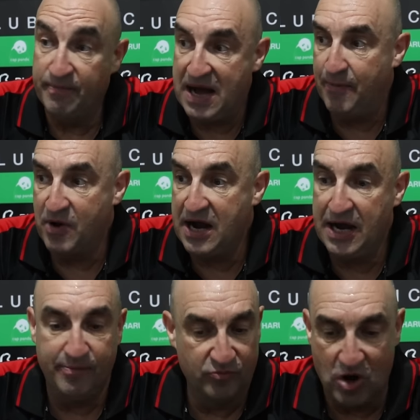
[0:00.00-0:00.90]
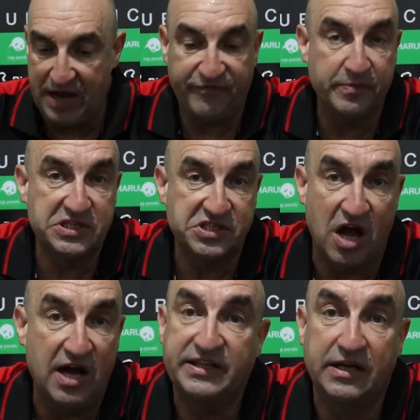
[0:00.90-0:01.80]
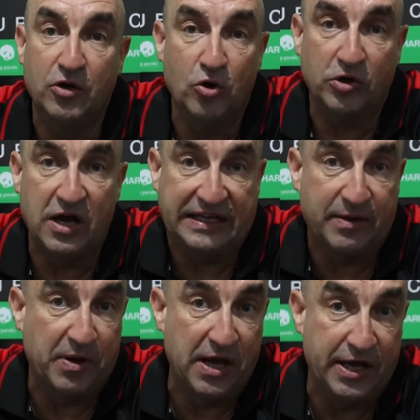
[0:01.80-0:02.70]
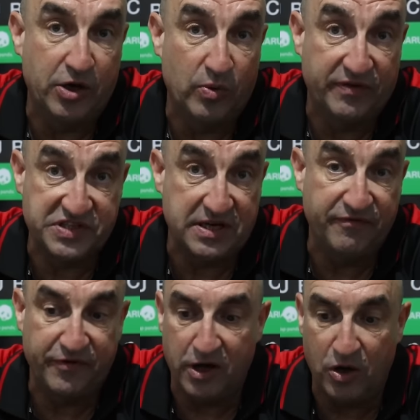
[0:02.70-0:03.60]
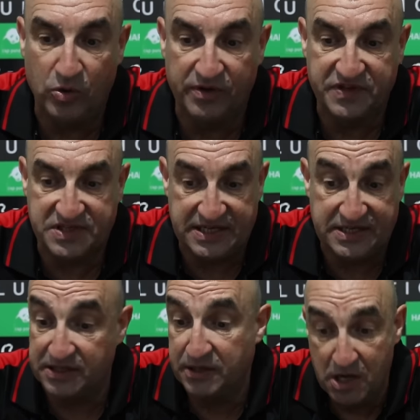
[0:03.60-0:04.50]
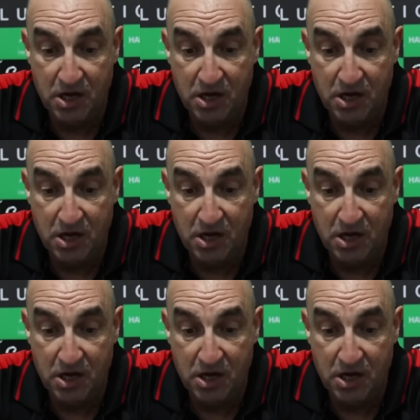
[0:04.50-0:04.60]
Abraham, right from the start, didn't look like the player that we've seen for the whole of the season.